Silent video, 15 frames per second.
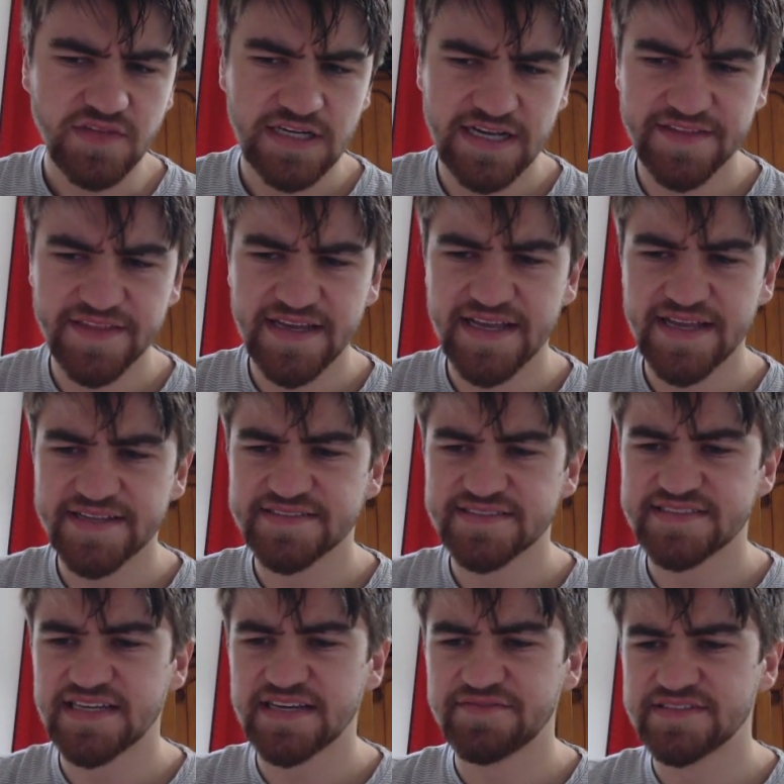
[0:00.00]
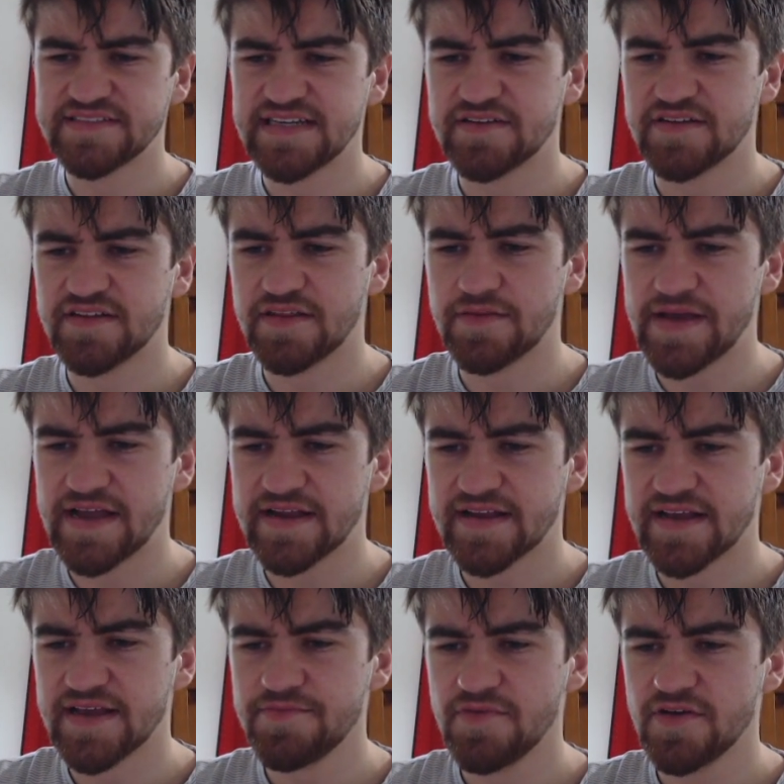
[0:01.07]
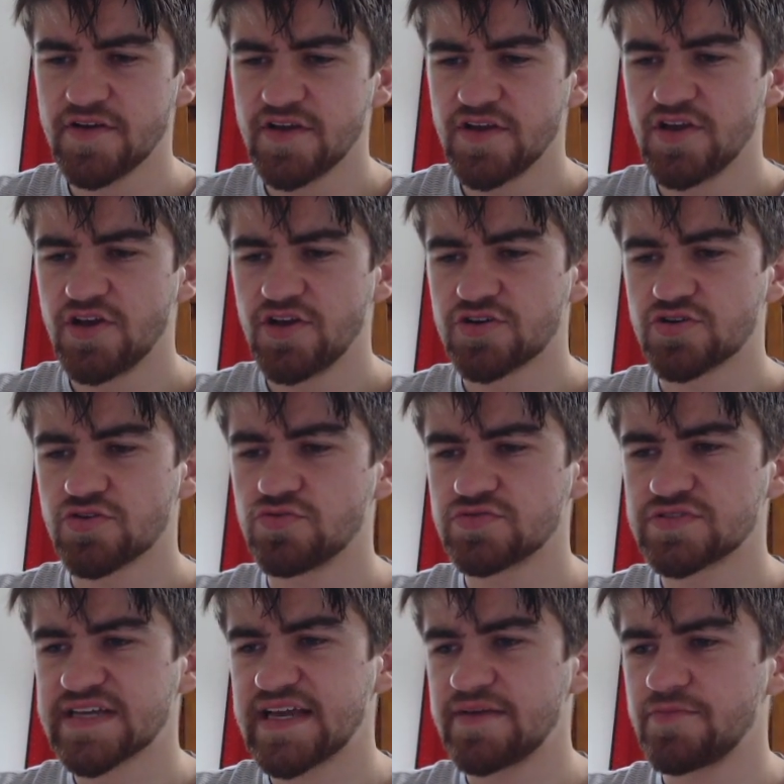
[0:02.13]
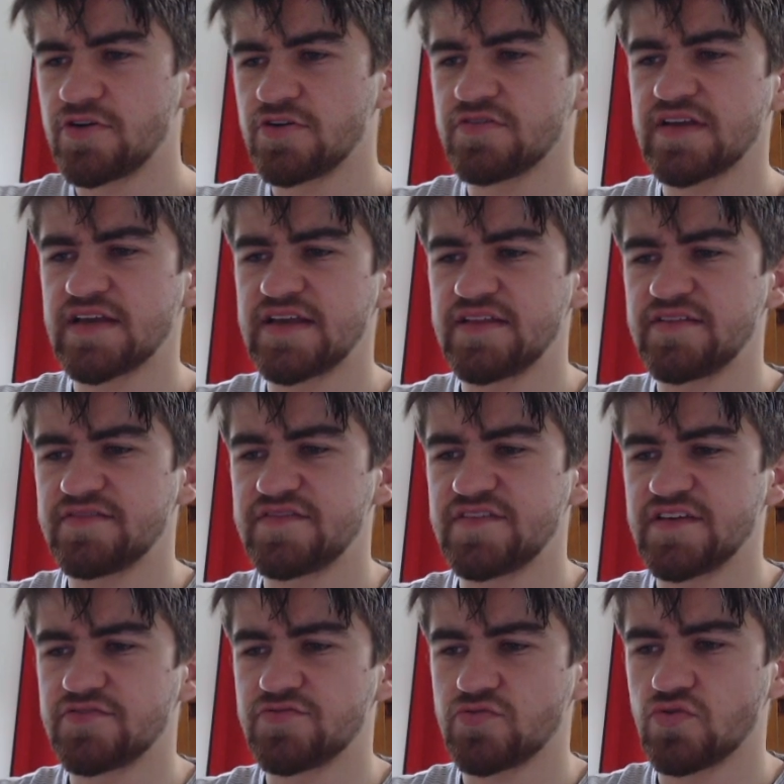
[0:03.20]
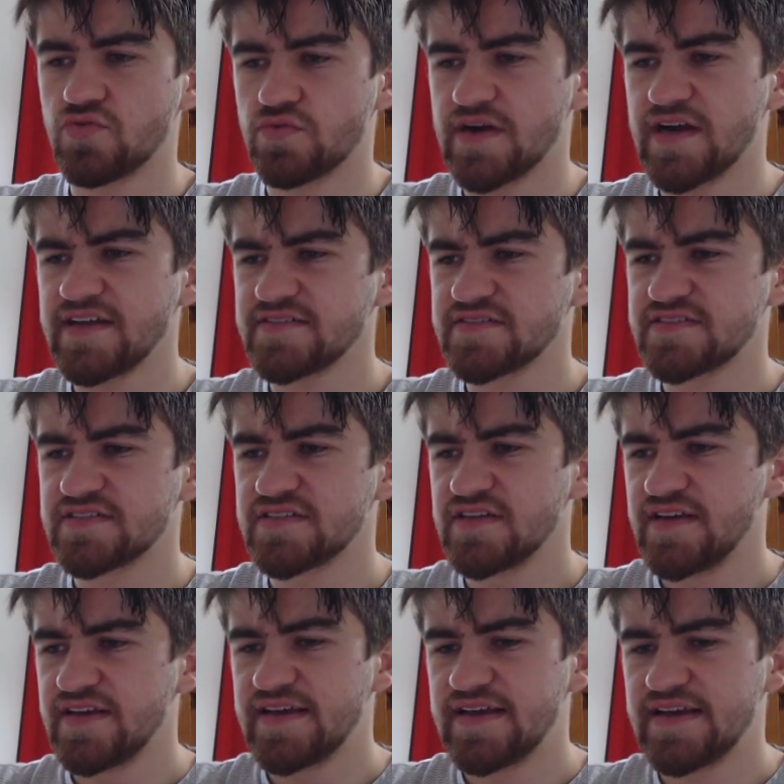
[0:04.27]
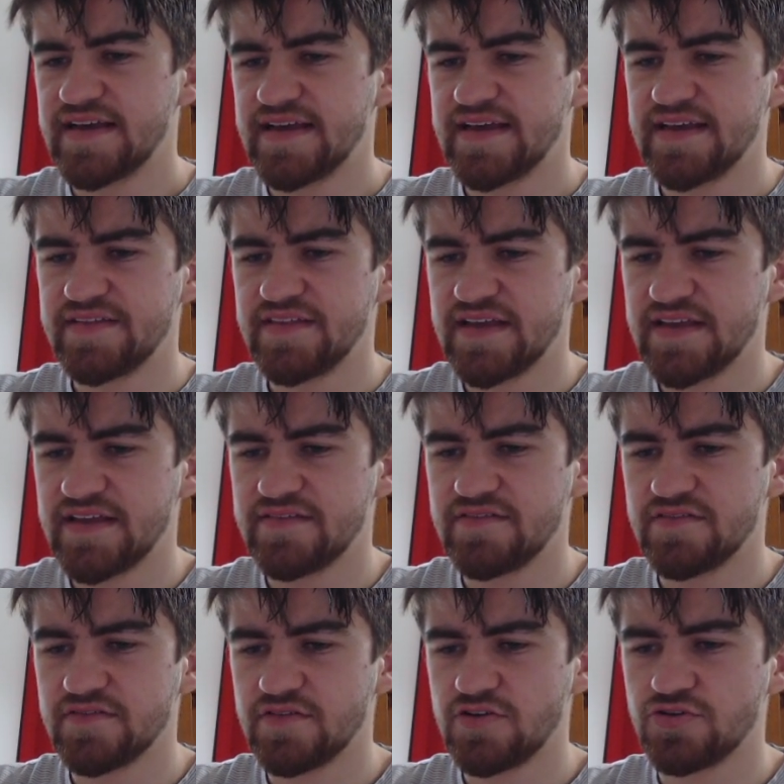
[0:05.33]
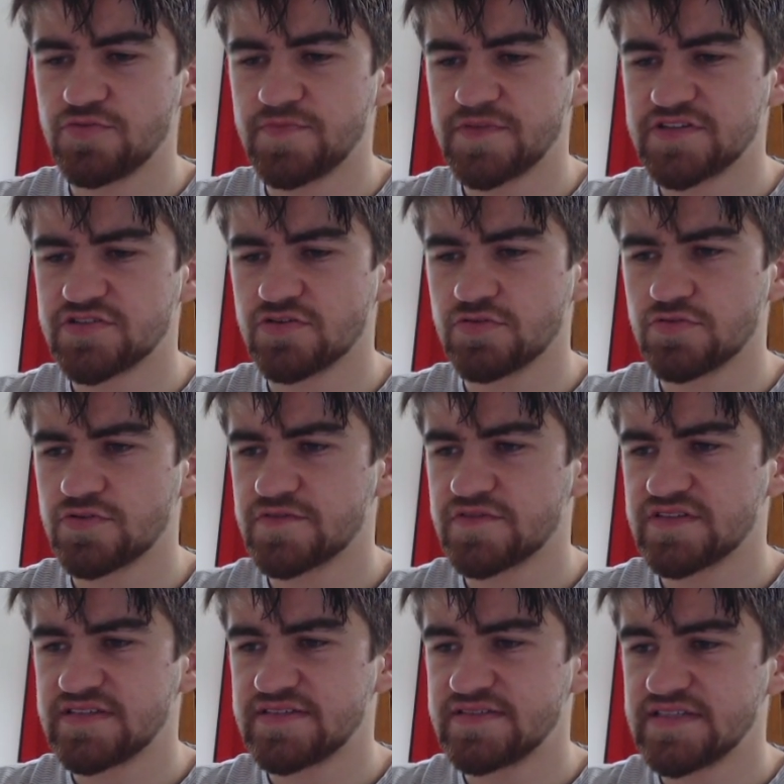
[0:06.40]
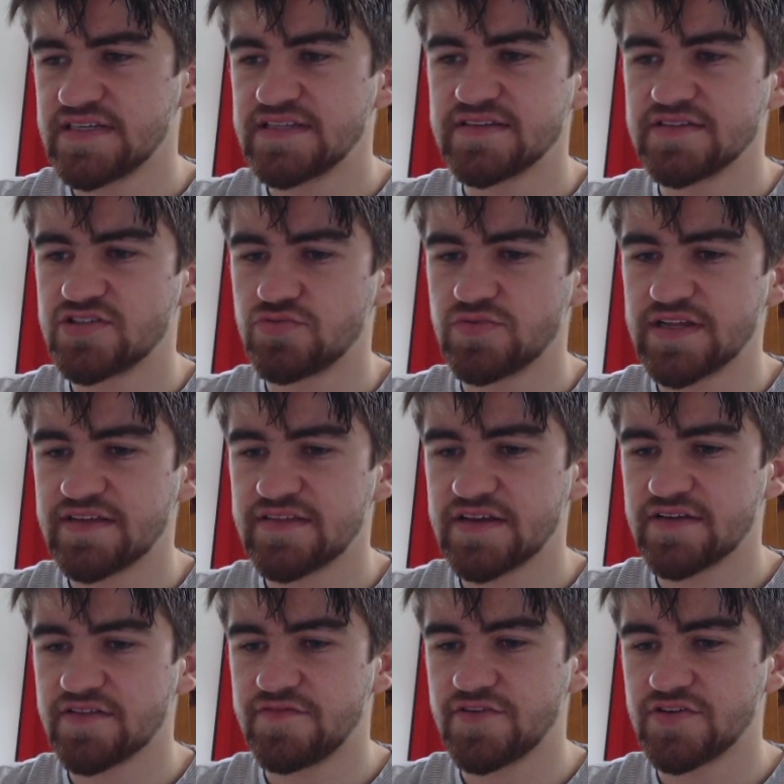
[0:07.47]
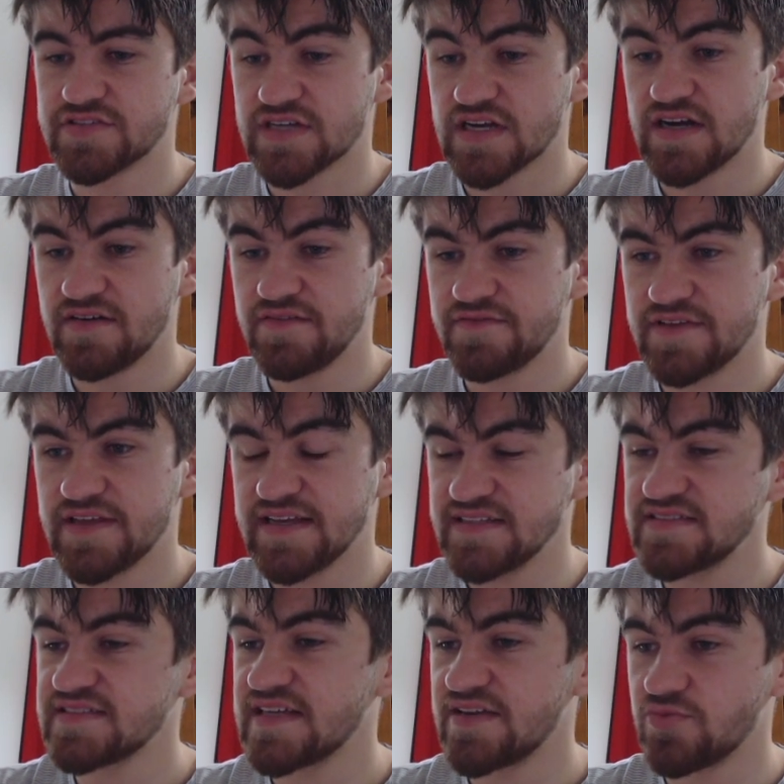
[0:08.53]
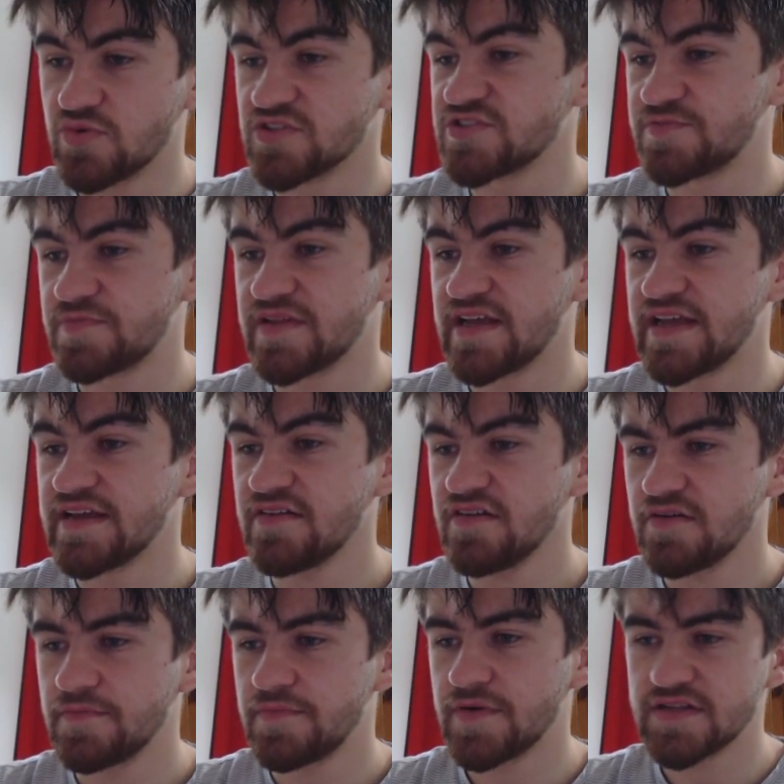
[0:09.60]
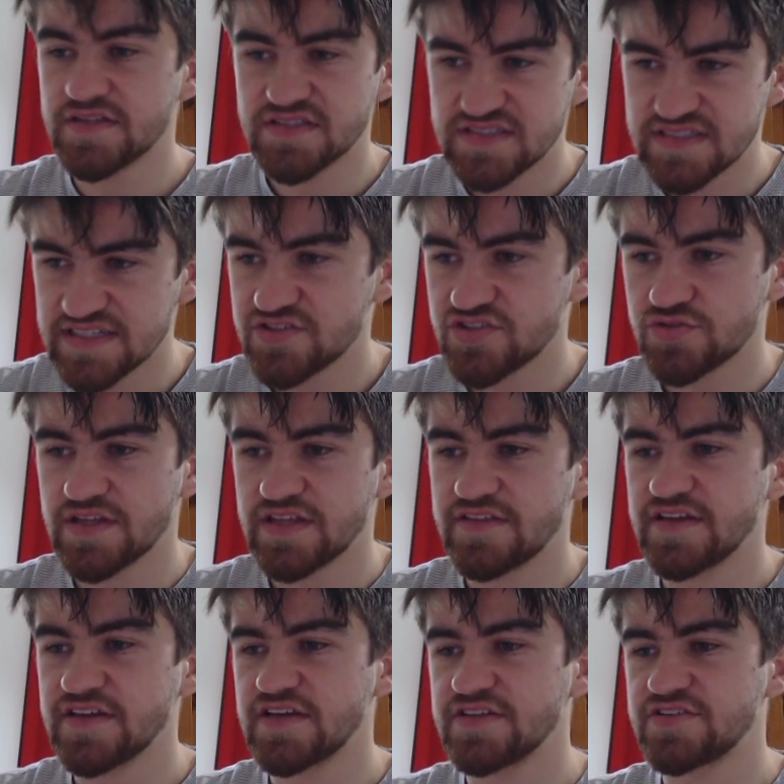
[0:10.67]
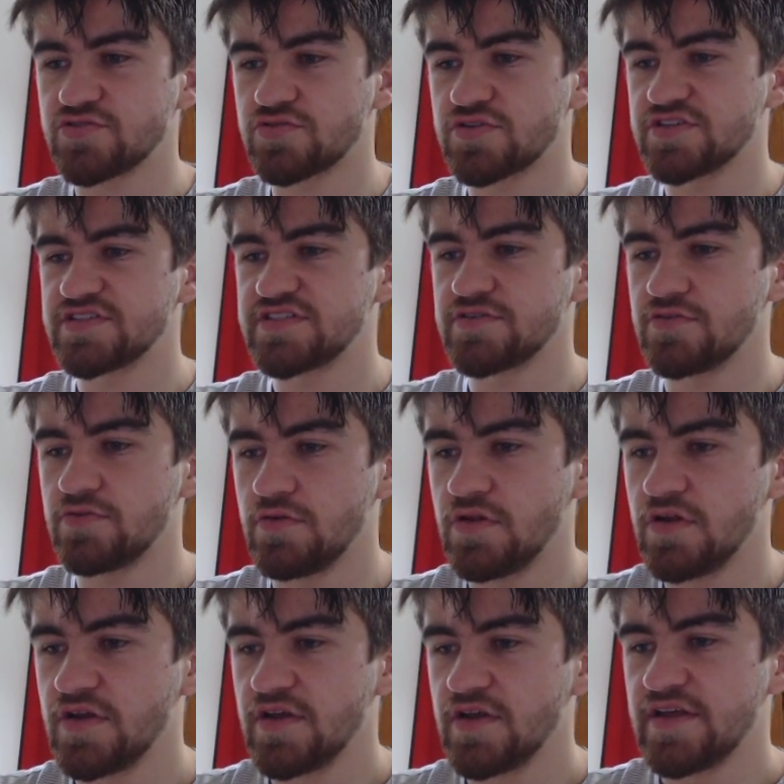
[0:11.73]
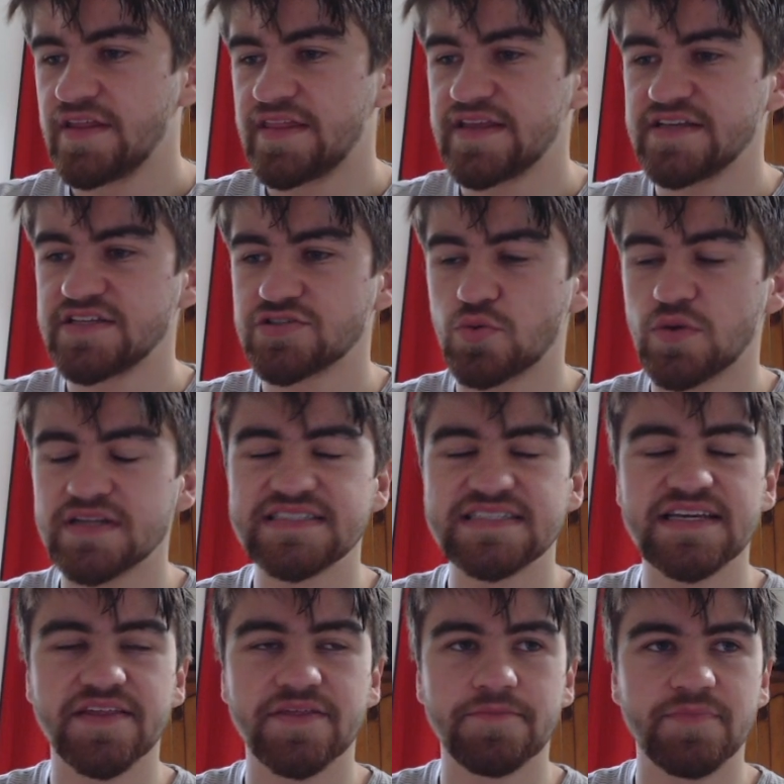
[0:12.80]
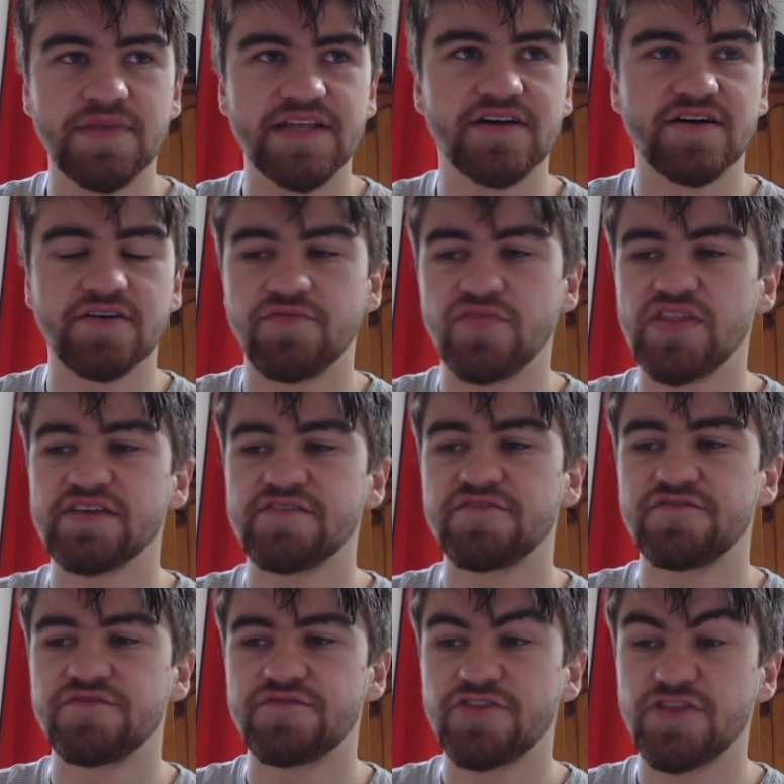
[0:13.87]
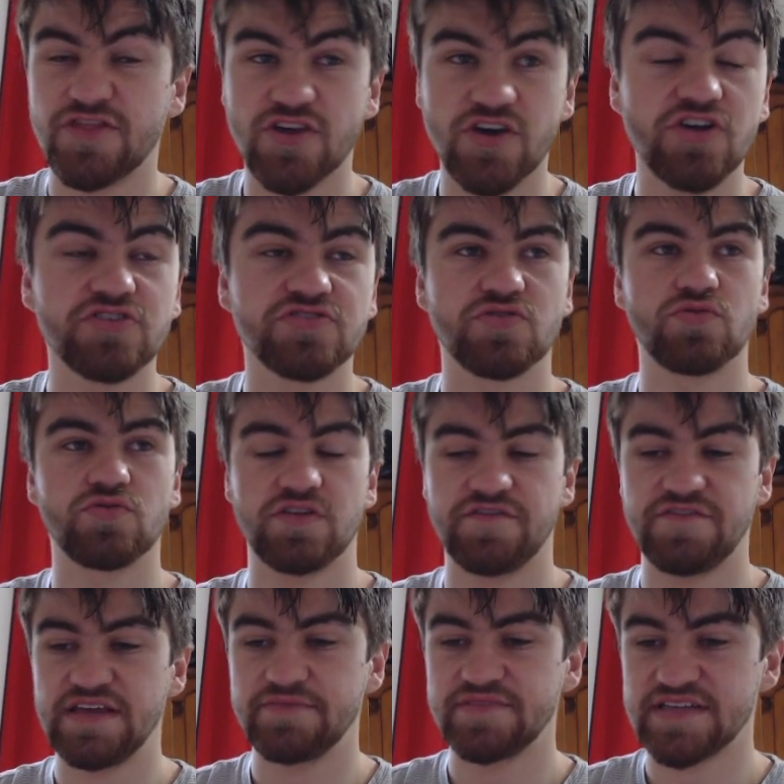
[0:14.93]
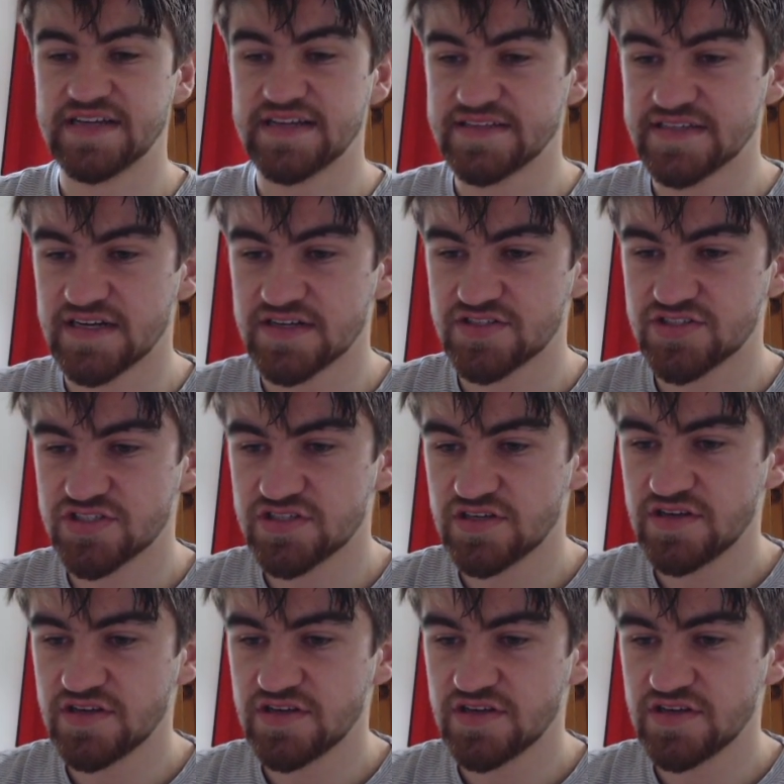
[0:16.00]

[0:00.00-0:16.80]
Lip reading: And then Stevens had another bad game. Gould came on and did all right. And then Logan McDonald didn't do anything in the first half. Yes, he was playing, but didn't do anything. It took until the 20th minute of the third quarter for him to get a touch.